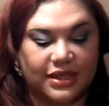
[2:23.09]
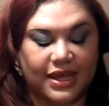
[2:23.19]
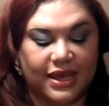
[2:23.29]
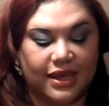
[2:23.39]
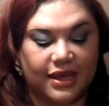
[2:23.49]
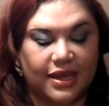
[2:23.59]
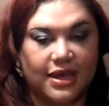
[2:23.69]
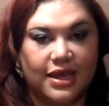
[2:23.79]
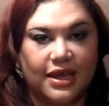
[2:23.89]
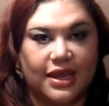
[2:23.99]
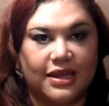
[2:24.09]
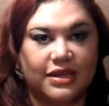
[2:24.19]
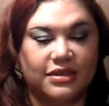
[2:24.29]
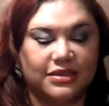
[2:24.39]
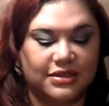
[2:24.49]
Clay,
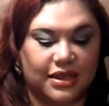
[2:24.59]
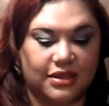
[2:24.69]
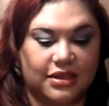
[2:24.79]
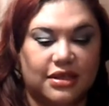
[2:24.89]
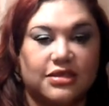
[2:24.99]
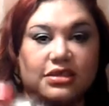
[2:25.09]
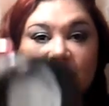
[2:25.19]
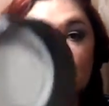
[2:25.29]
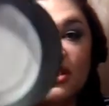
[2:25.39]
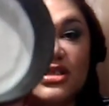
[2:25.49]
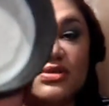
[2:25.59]
and it looks like this. It's